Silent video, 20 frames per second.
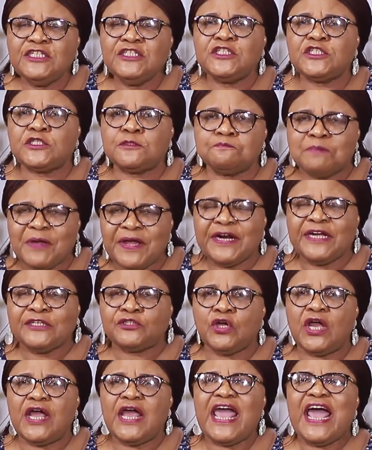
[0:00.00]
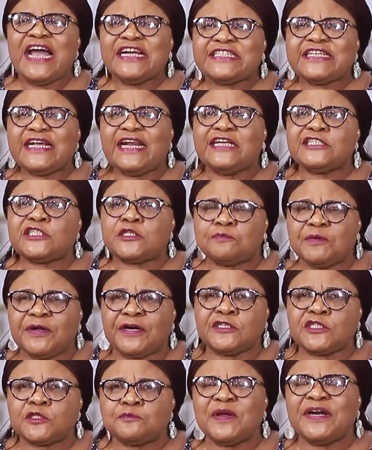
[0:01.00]
Spirit, excellent
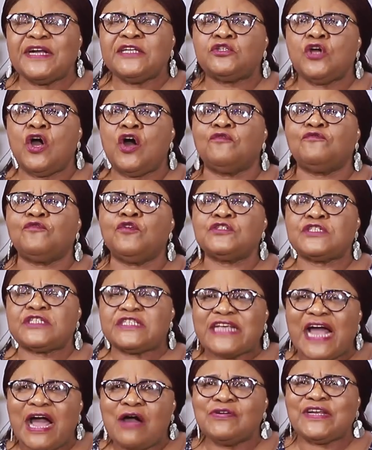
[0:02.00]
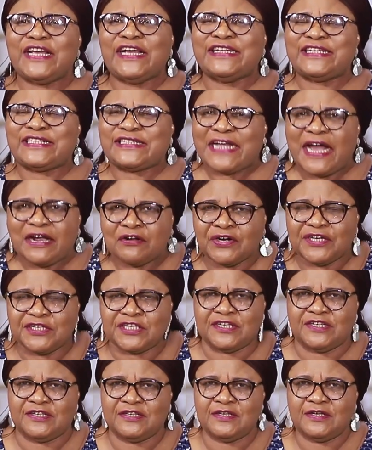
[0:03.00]
spirit, spirit of sound
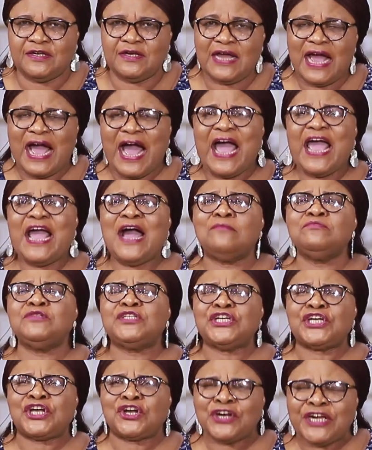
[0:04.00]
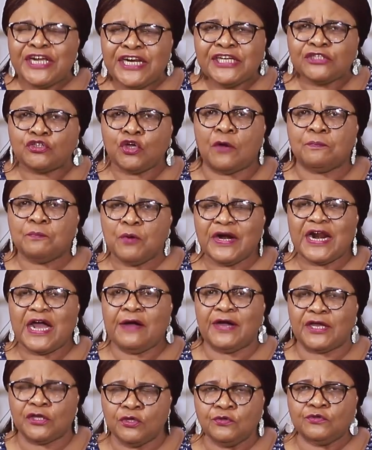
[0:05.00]
integrity. I am decreeing it upon
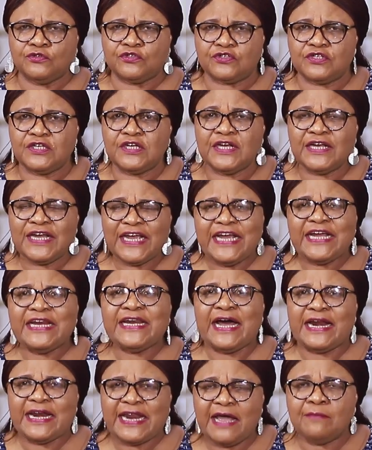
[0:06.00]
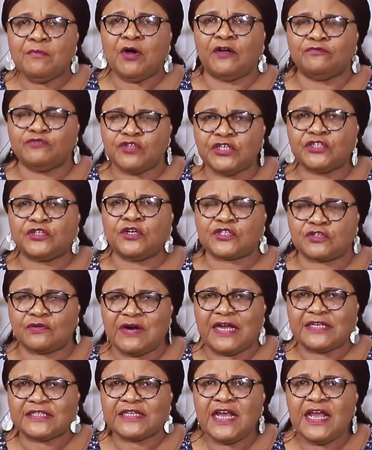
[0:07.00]
our youths in the name of Jesus
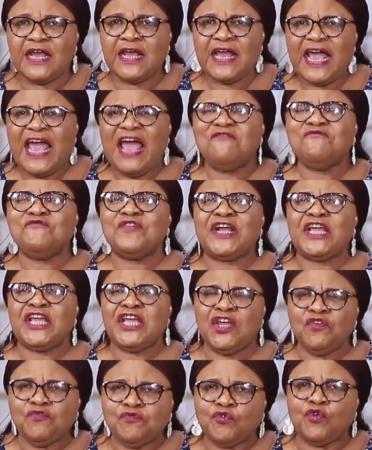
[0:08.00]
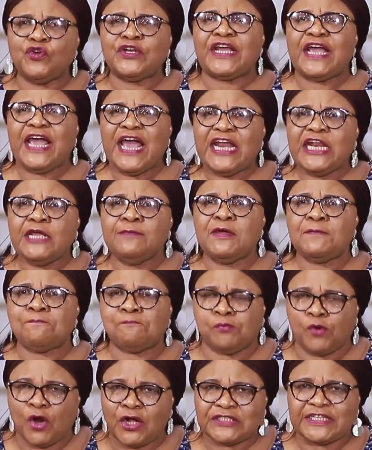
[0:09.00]
Christ. Every evil the enemy
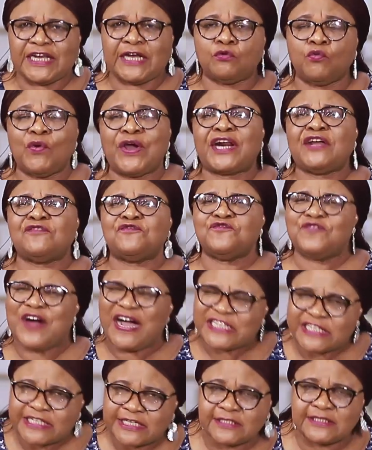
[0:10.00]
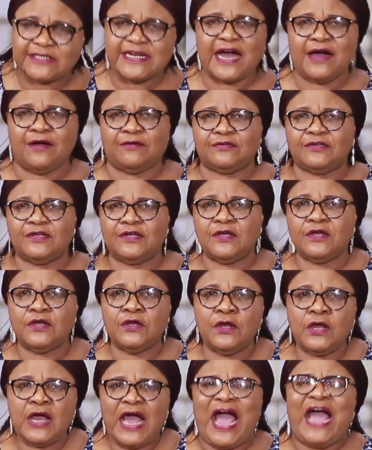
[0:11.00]
plotted, we reverse it now.
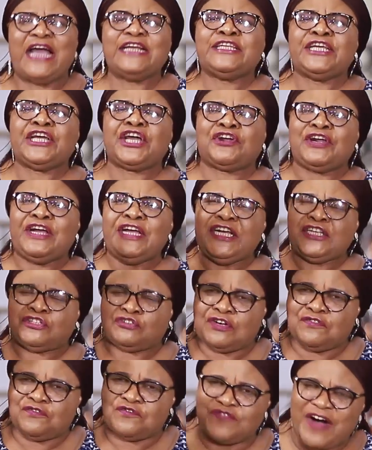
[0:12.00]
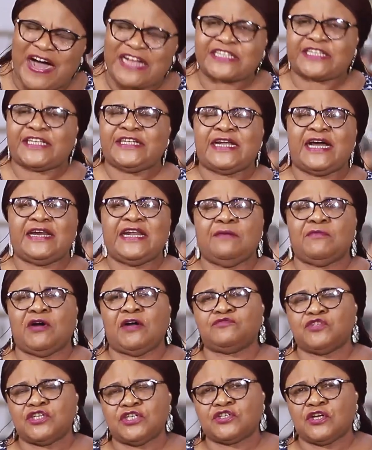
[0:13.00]
I decree it reversed in the name
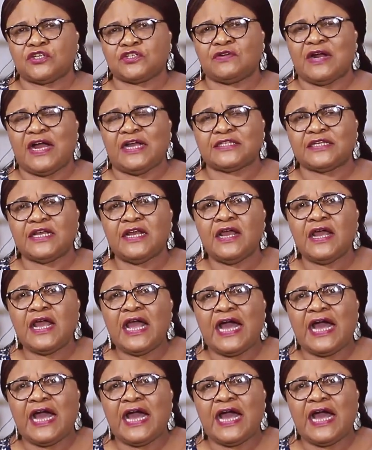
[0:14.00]
of Jesus Christ.